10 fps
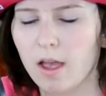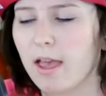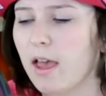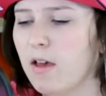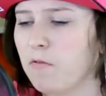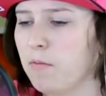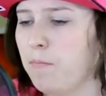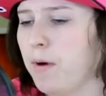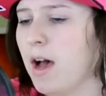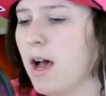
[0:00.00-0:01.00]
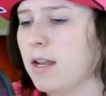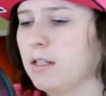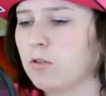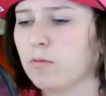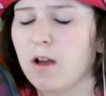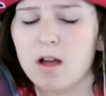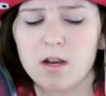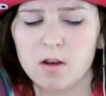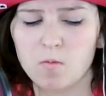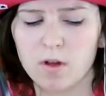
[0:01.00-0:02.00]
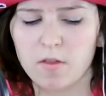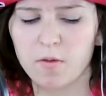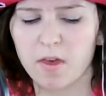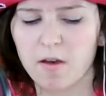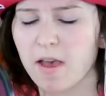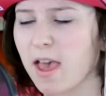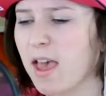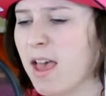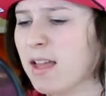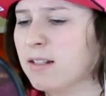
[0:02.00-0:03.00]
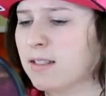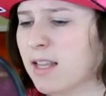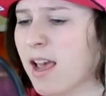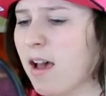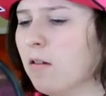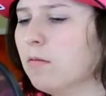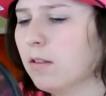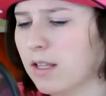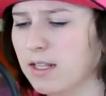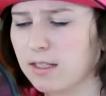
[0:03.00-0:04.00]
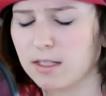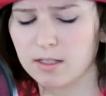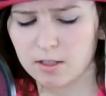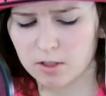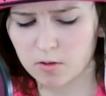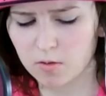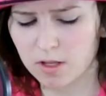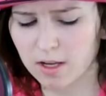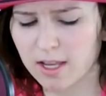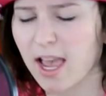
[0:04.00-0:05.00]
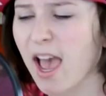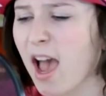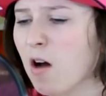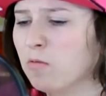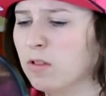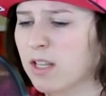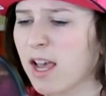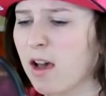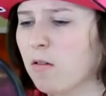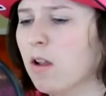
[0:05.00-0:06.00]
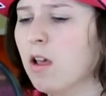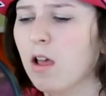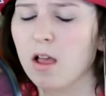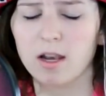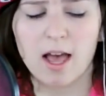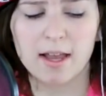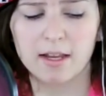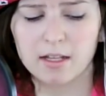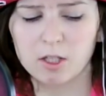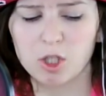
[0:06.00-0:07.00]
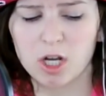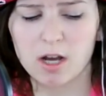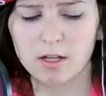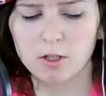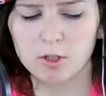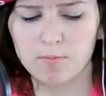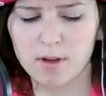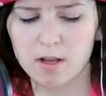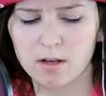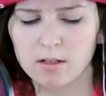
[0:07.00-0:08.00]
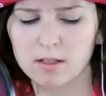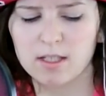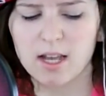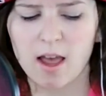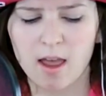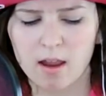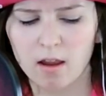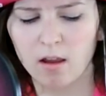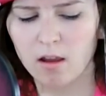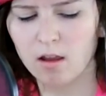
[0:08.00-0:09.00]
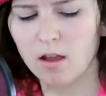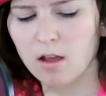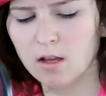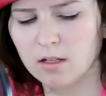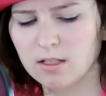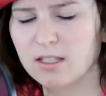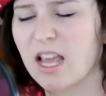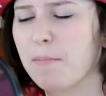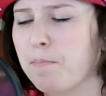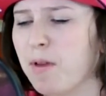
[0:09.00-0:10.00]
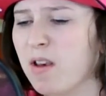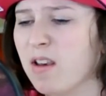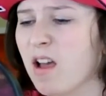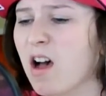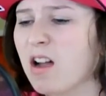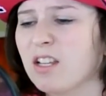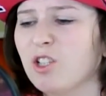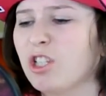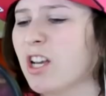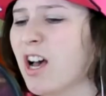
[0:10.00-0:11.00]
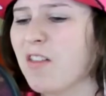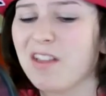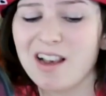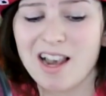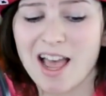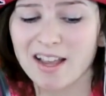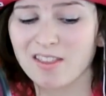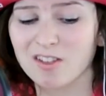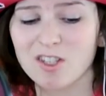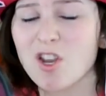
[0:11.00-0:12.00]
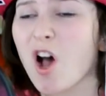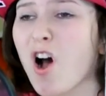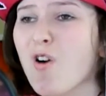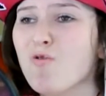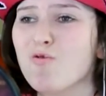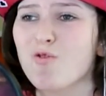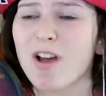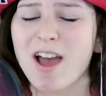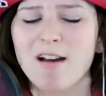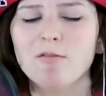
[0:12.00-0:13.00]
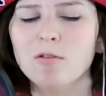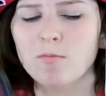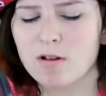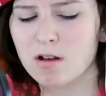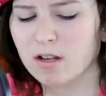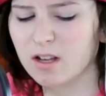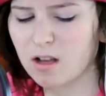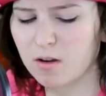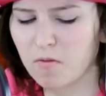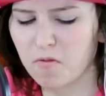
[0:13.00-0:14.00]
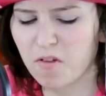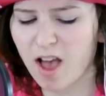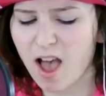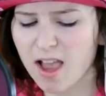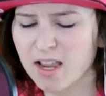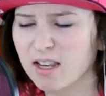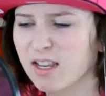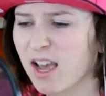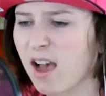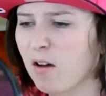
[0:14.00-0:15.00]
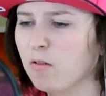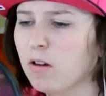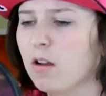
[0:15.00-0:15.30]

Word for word: Everybody's running with their heads down. Listen to the countdown like it's Judgment Day. Stepping on each other like there's no ground. We're gonna find out.